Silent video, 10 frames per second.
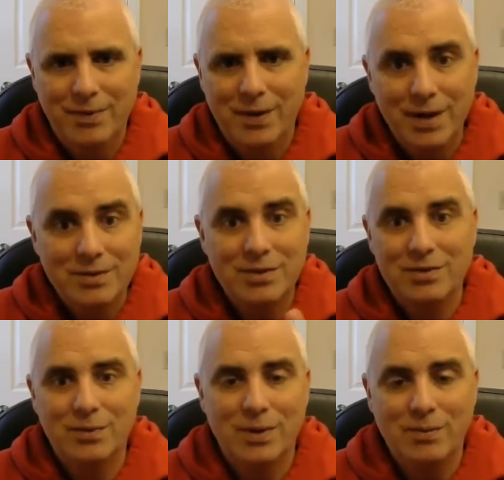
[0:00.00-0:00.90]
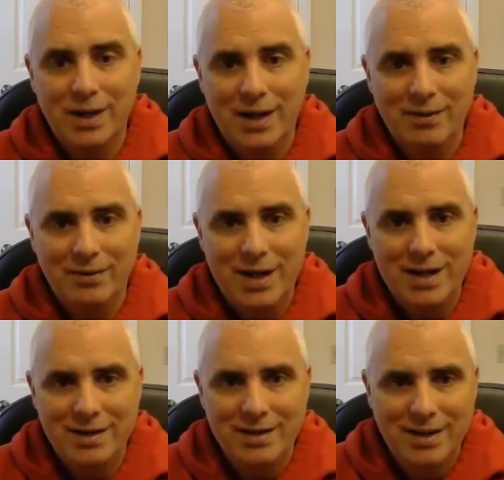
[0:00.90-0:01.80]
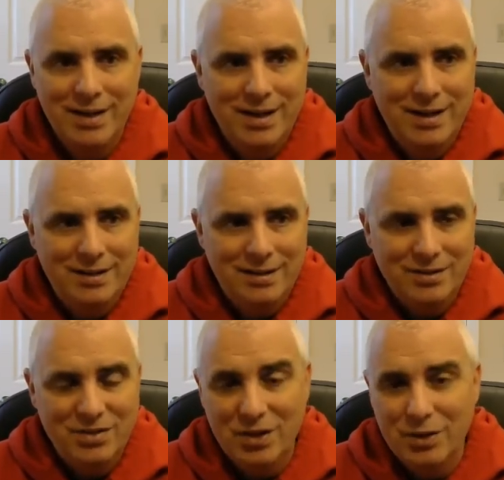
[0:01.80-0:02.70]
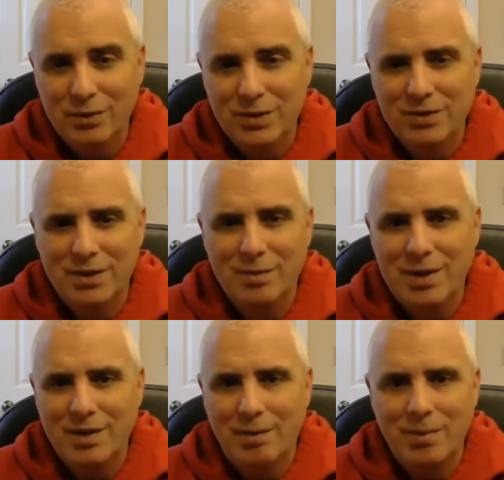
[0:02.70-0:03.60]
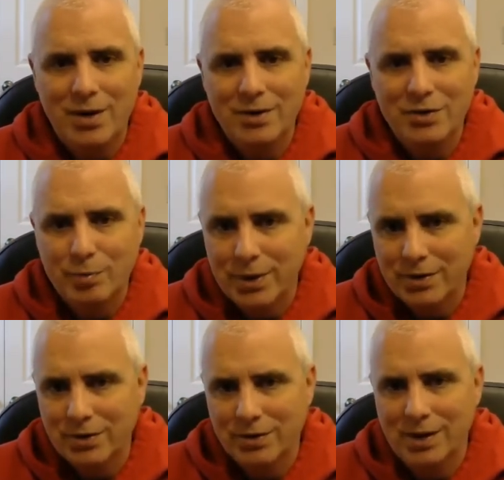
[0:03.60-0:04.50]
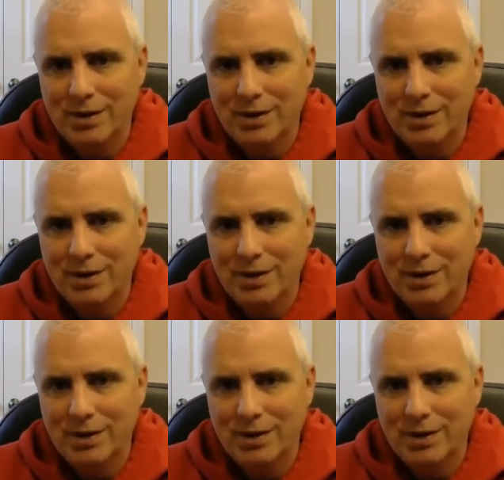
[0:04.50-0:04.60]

Okay, so, so we're, we're going to get right in to the skill, which is going to be something called a spiritual